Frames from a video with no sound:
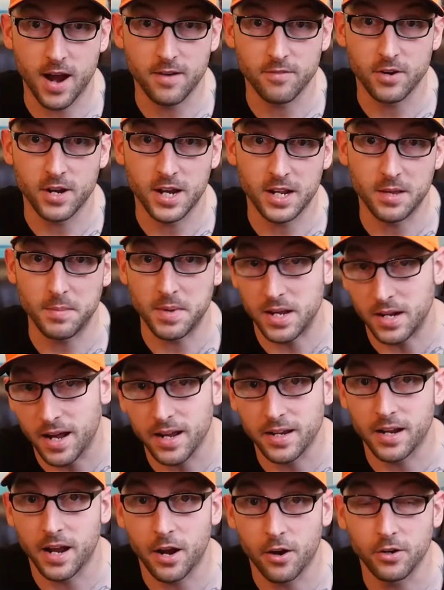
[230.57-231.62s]
driver hitting me, and
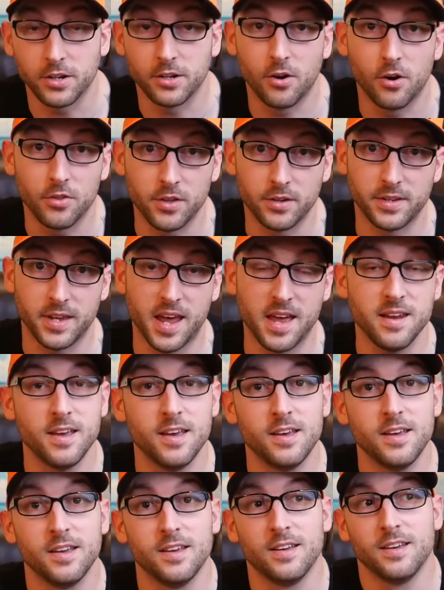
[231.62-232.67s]
I inherited all the debt.
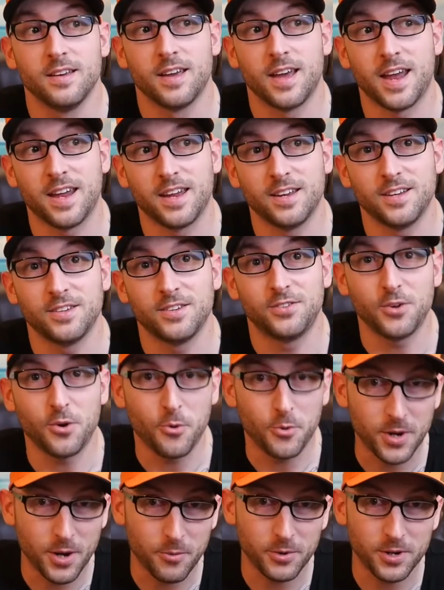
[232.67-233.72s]
And
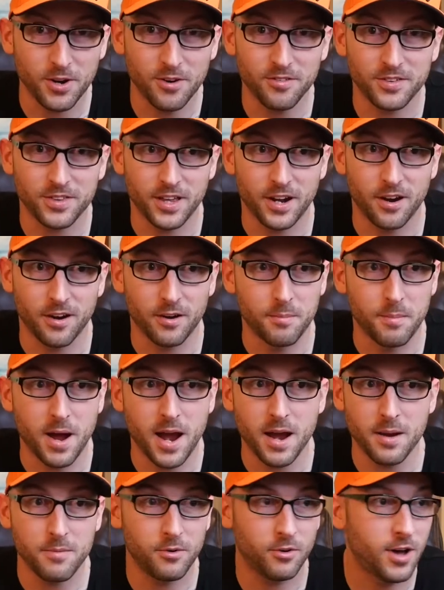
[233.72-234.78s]
so when I went over there,
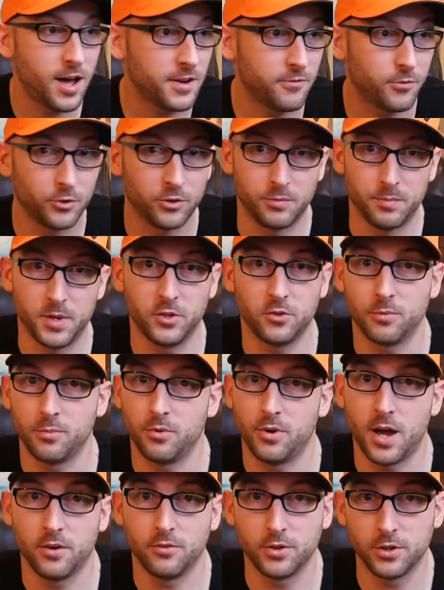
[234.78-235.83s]
my life was
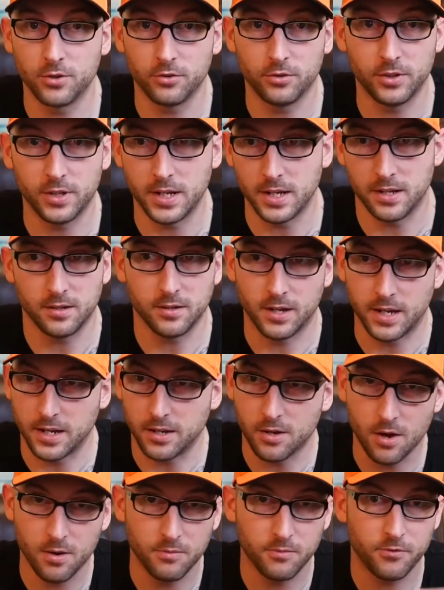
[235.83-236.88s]
miserable. I literally
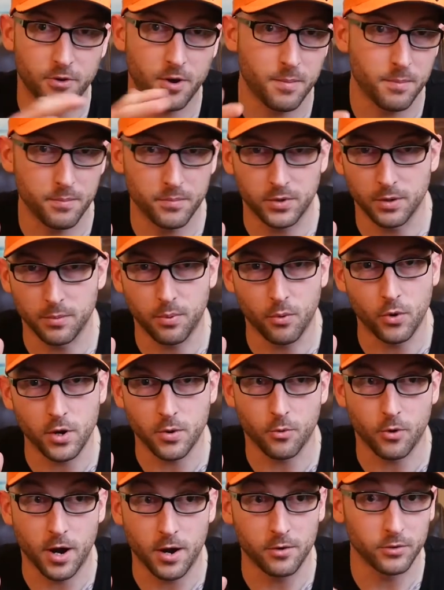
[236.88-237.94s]
come from to the
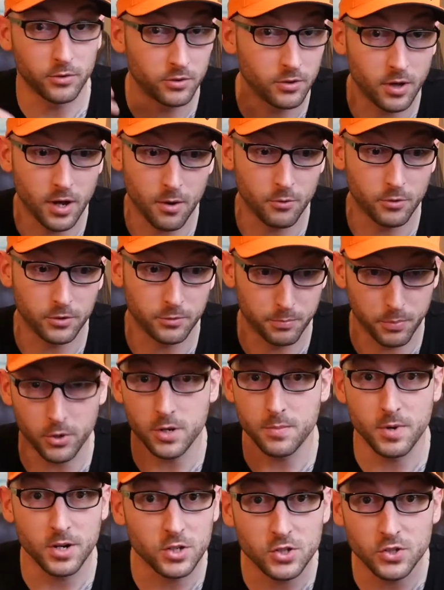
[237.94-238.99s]
point where I was
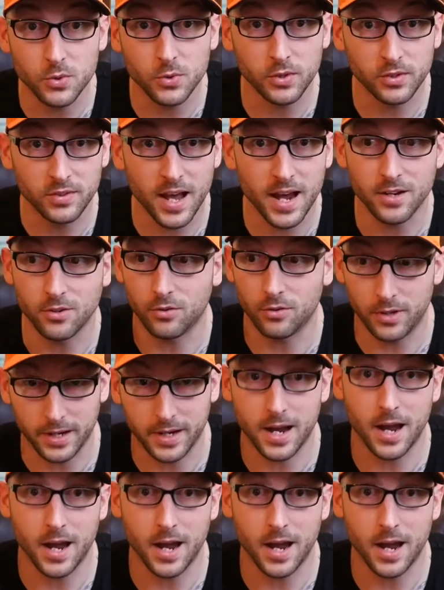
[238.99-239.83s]
pretty much suicidal.